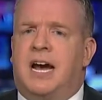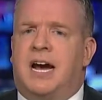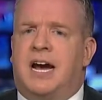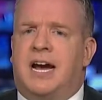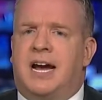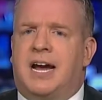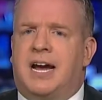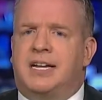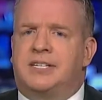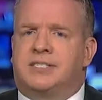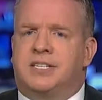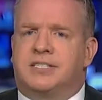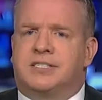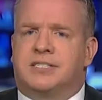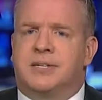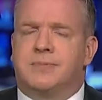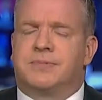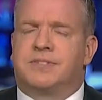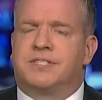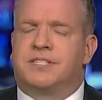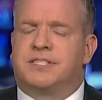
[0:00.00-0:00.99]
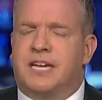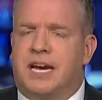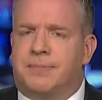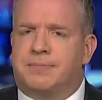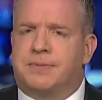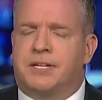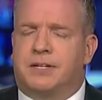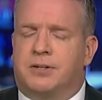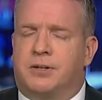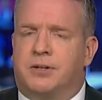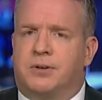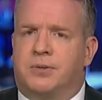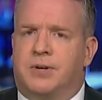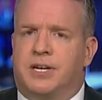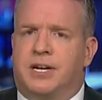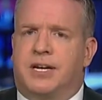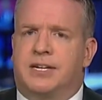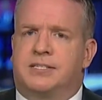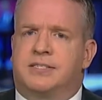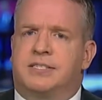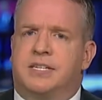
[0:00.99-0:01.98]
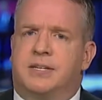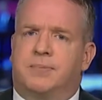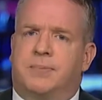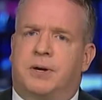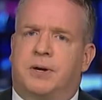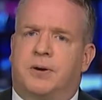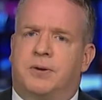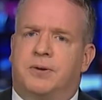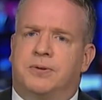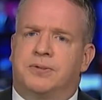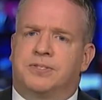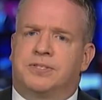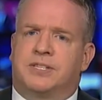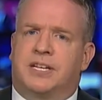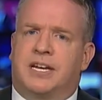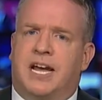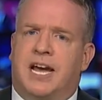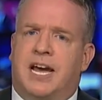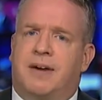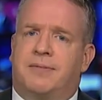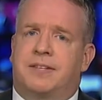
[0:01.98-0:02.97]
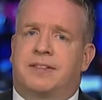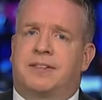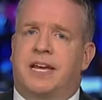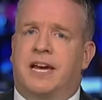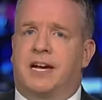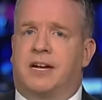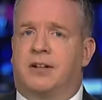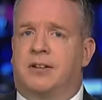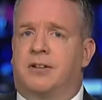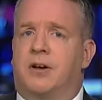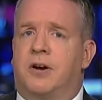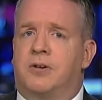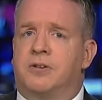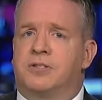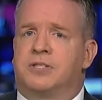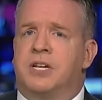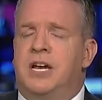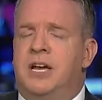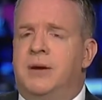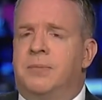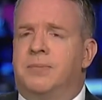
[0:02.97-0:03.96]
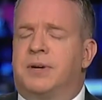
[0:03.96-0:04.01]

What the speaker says: I just am skeptical when I see polls that have it that close.